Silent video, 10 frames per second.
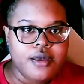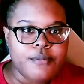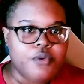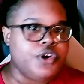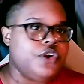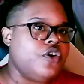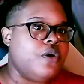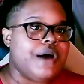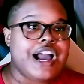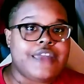but when you go
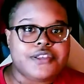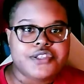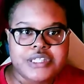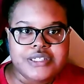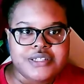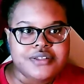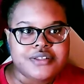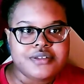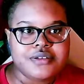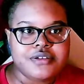behind the
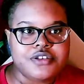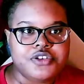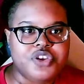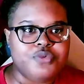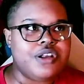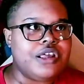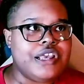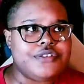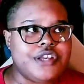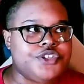scenes, you
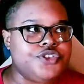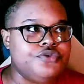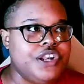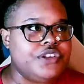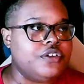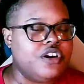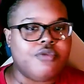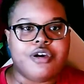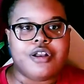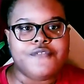realize that you need to learn
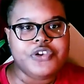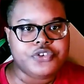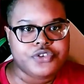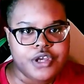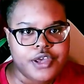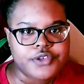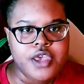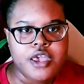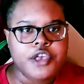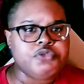what all the features does.
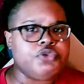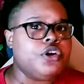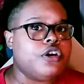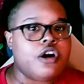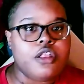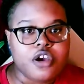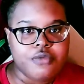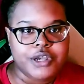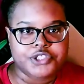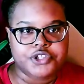So you're doing color
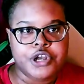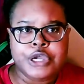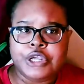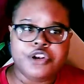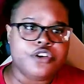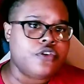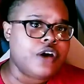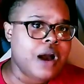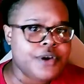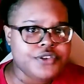correction. You need to know
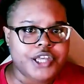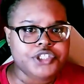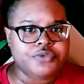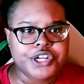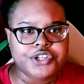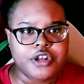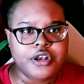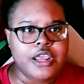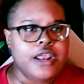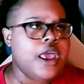how much saturation you
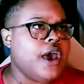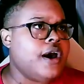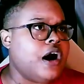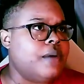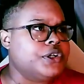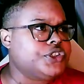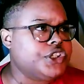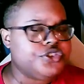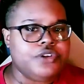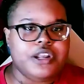need, how much
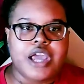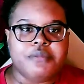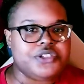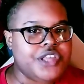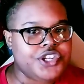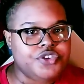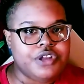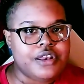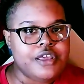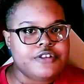this you need, how much that you
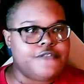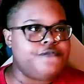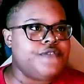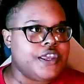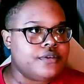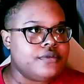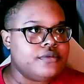need to fit